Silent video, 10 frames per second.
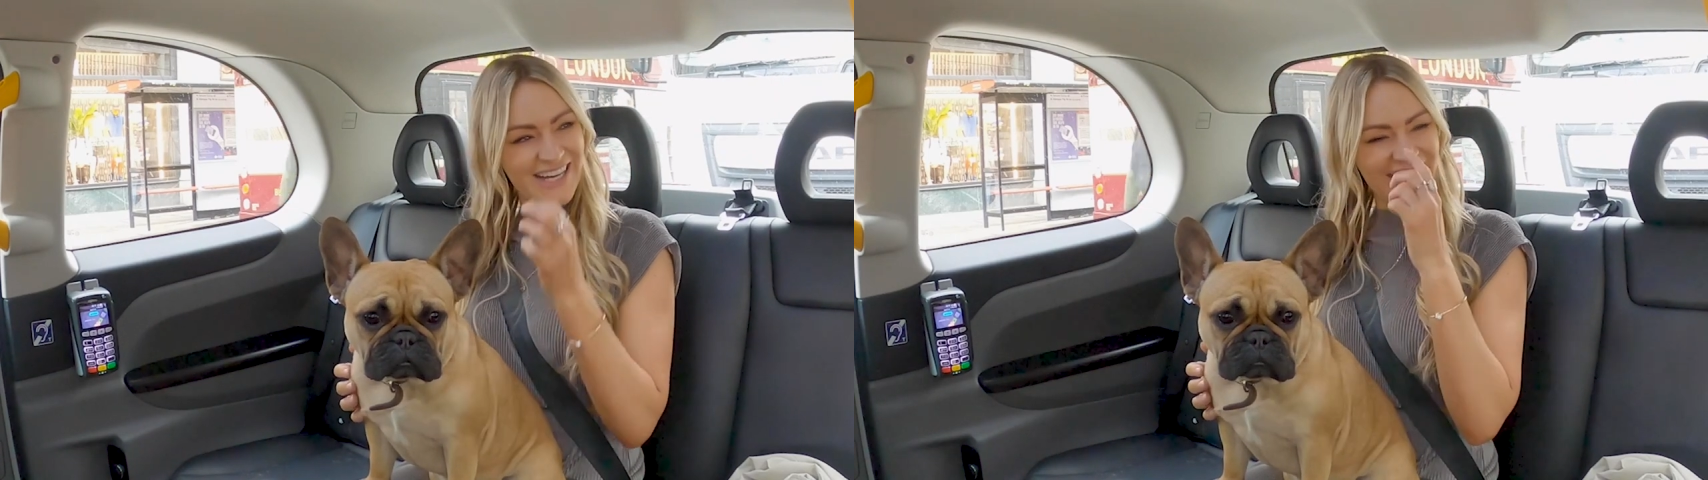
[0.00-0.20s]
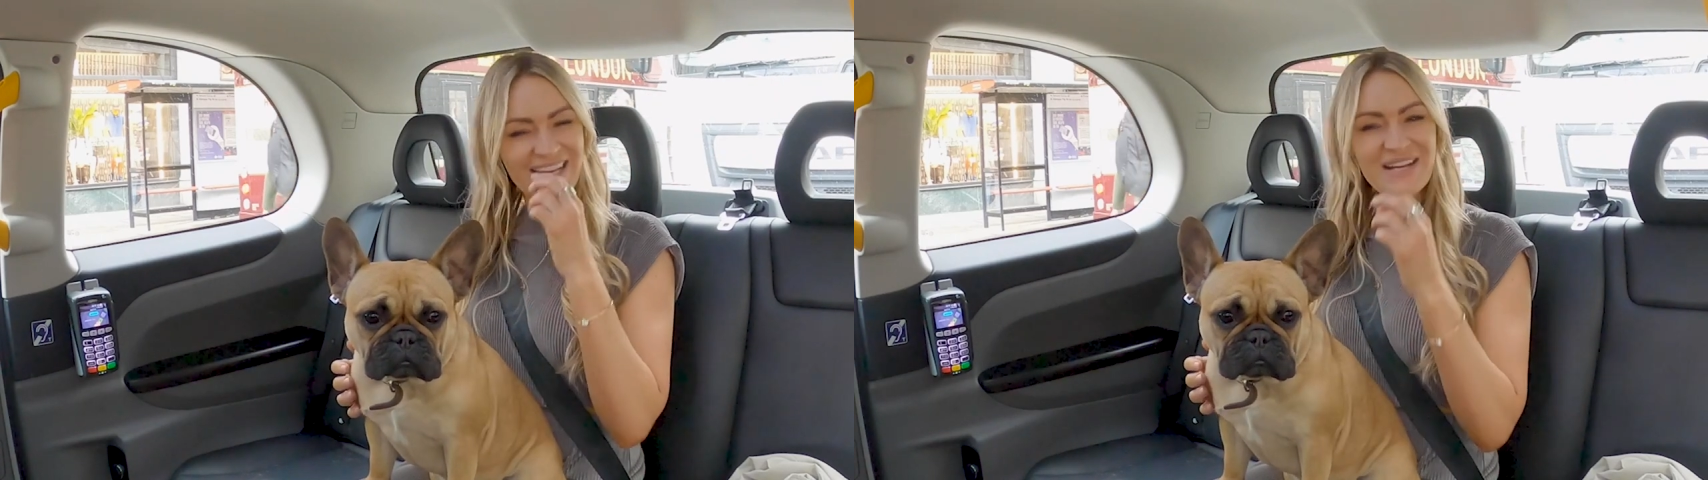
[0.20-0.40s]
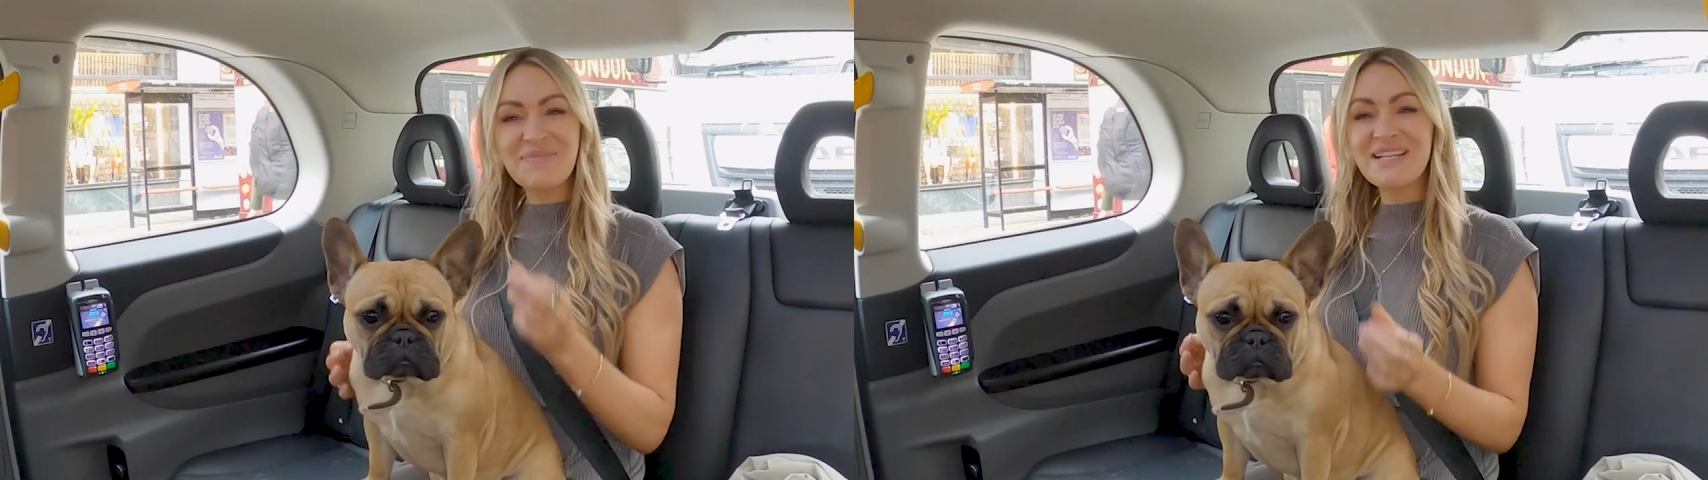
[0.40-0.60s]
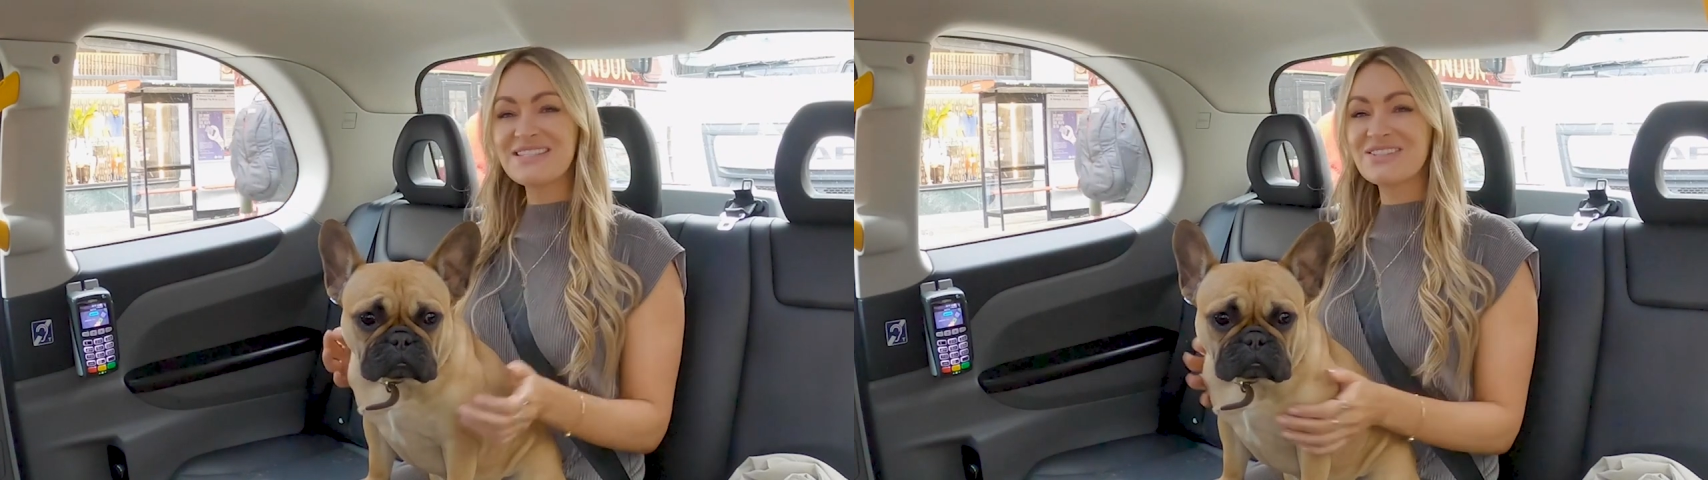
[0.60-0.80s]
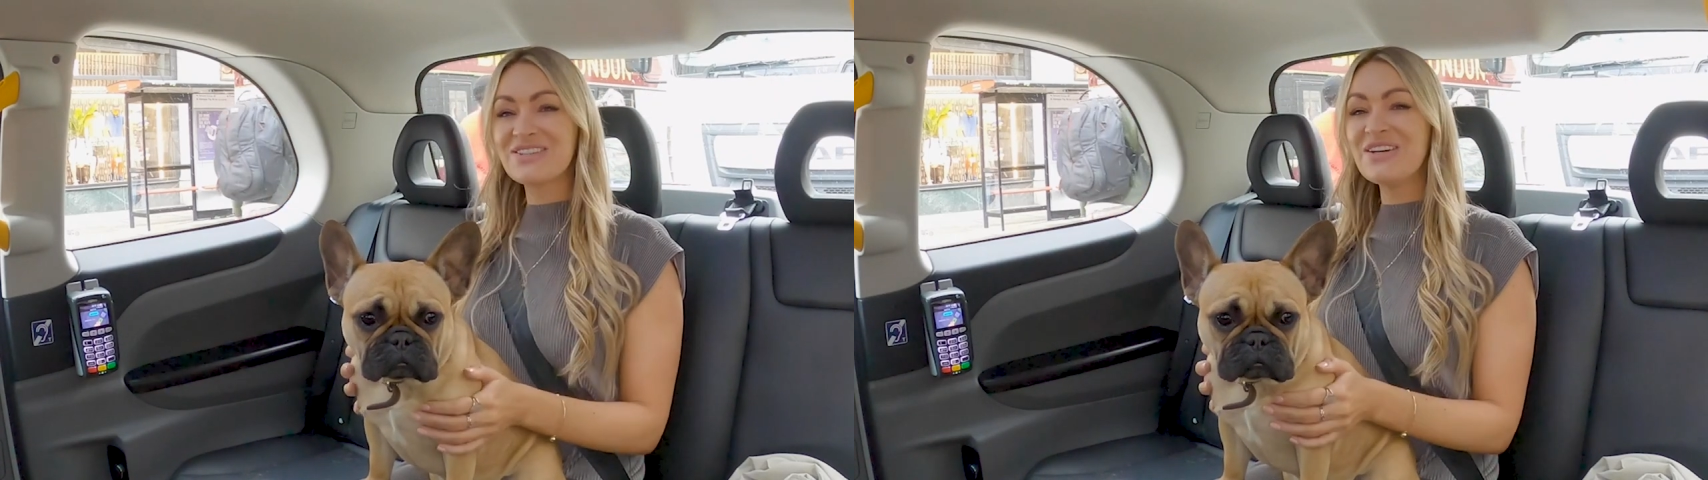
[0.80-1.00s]

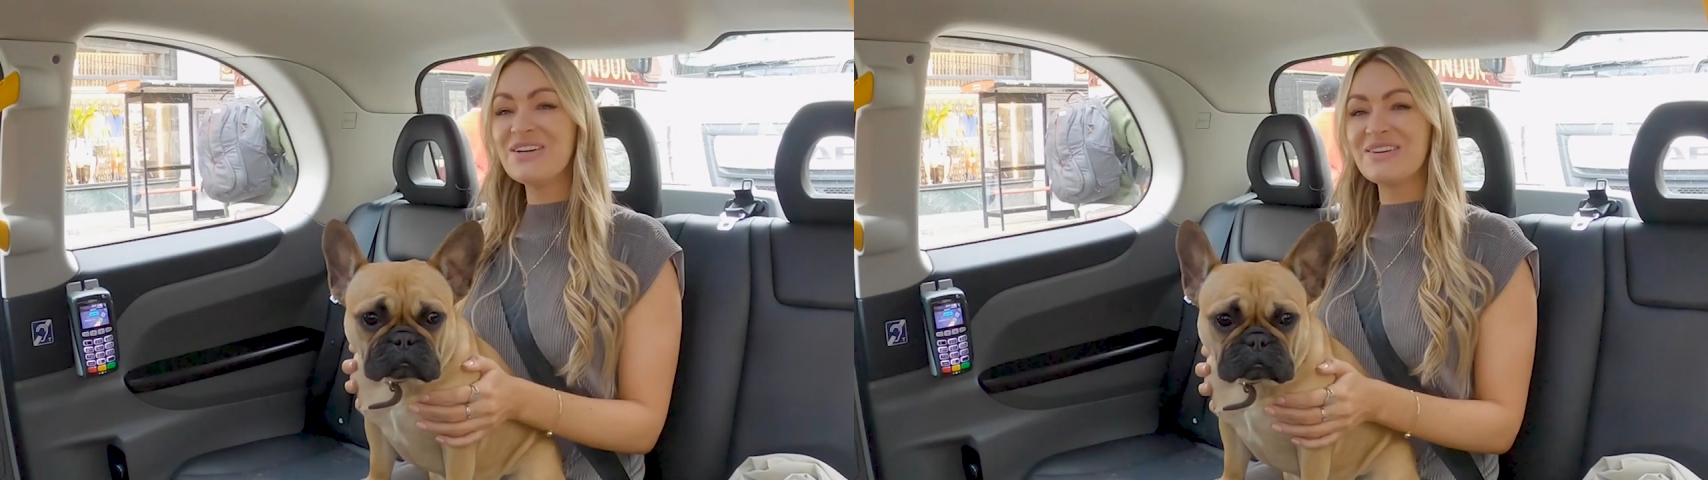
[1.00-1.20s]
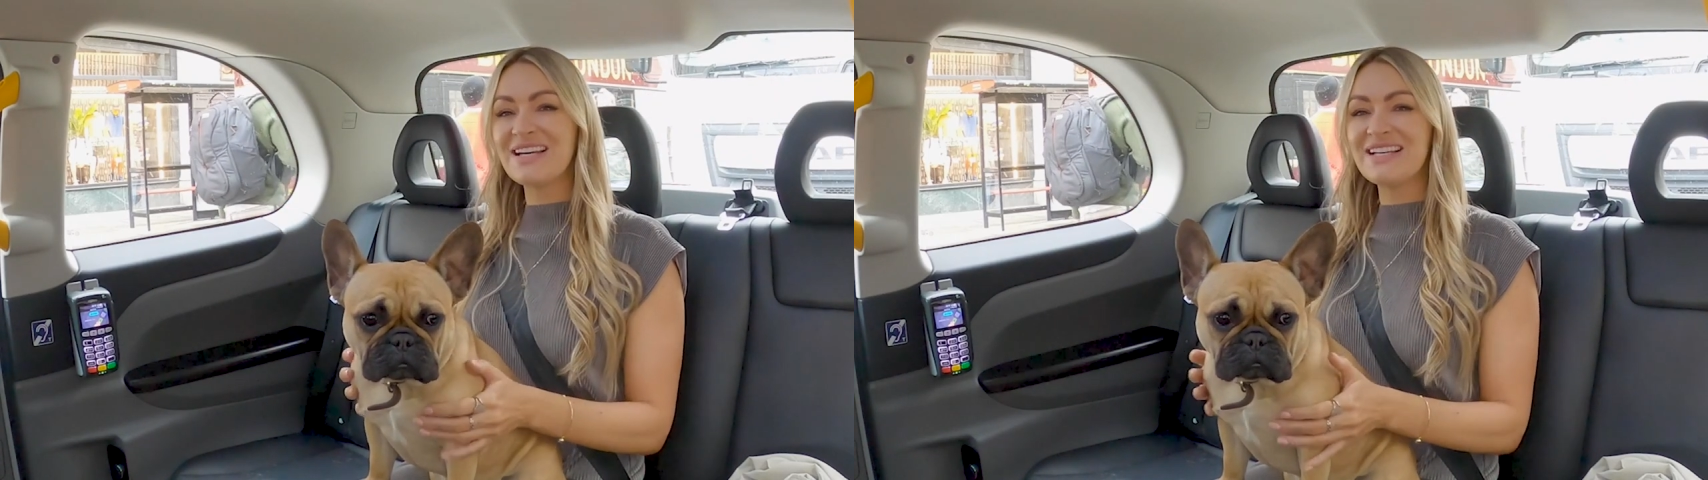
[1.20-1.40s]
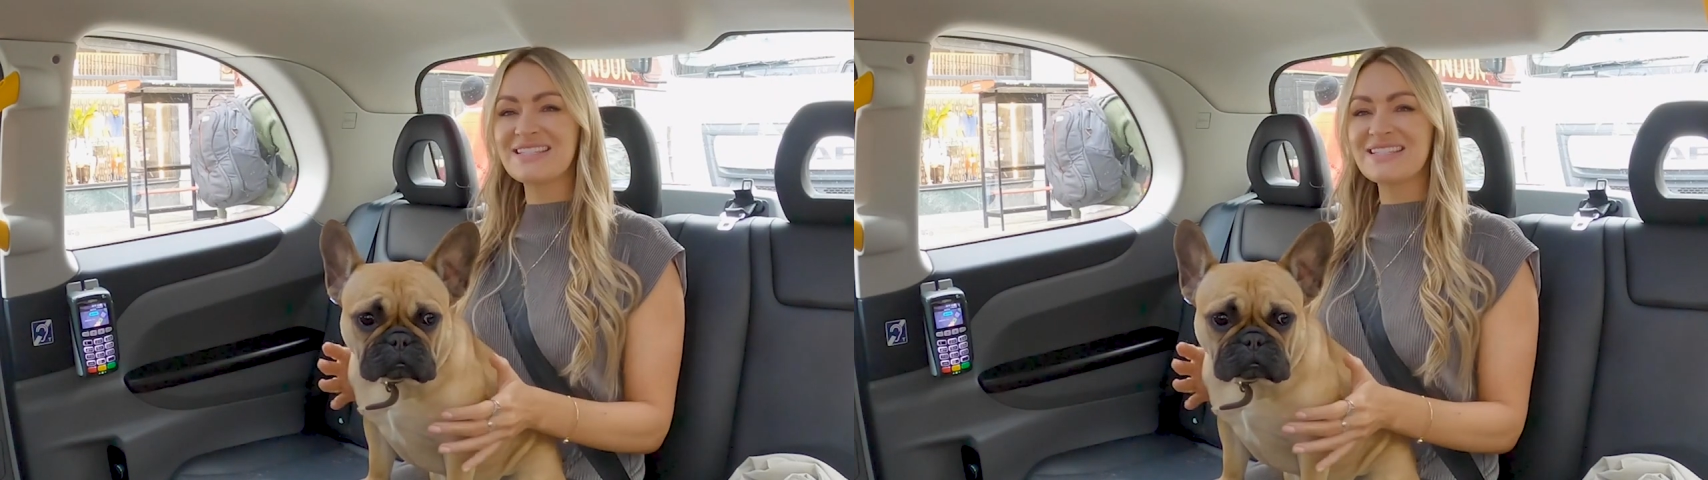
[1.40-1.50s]
but it's true.